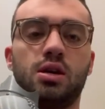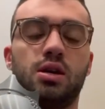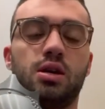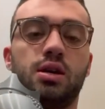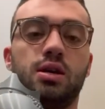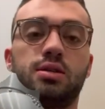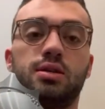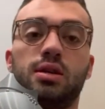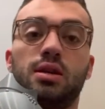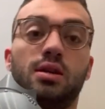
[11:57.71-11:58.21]

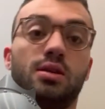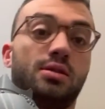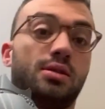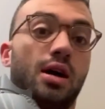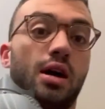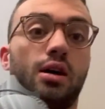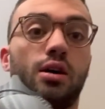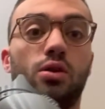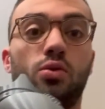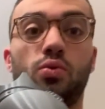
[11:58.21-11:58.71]
He's
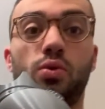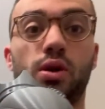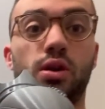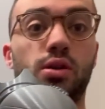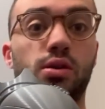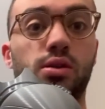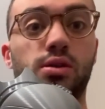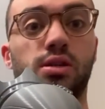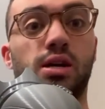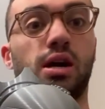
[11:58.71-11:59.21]
not going to
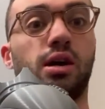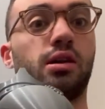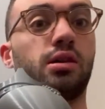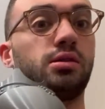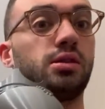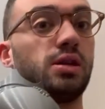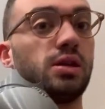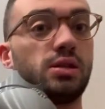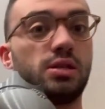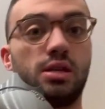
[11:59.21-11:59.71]
win. He's not going to
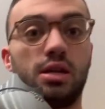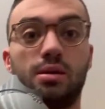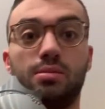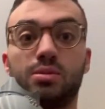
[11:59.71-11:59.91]
lead a team.